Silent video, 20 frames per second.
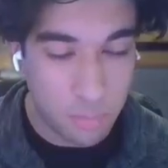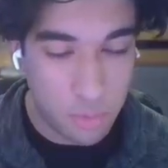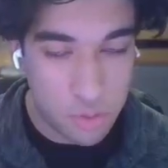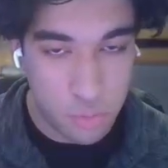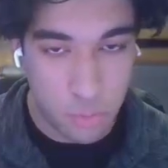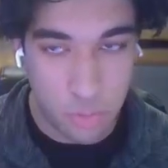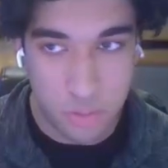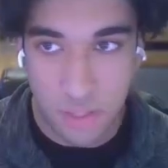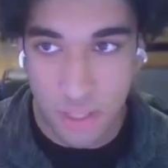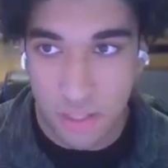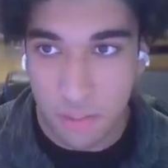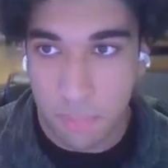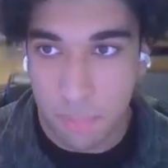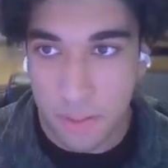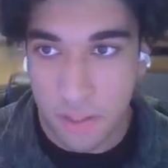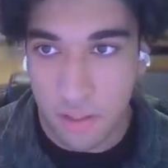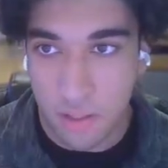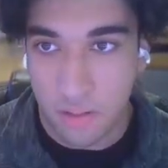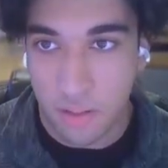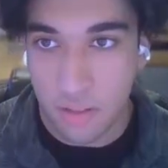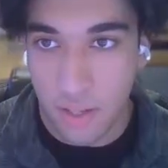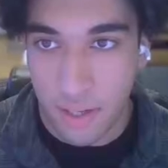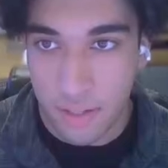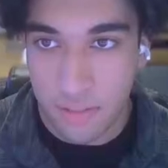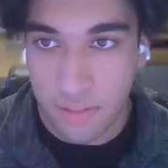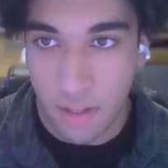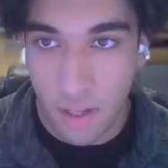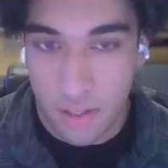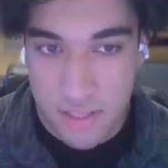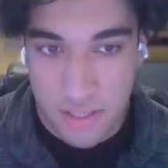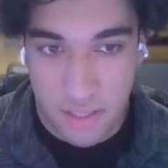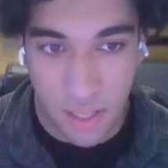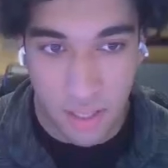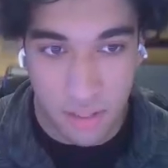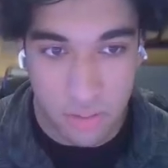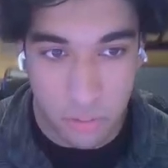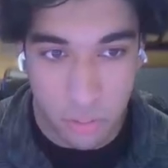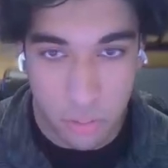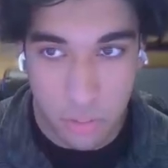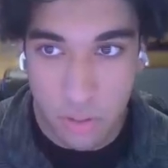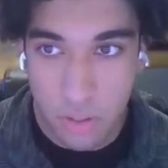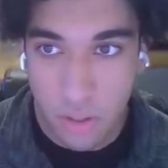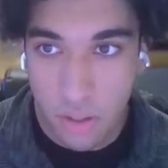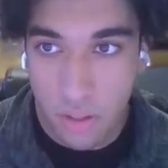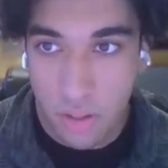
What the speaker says: which would then be the 930 candle,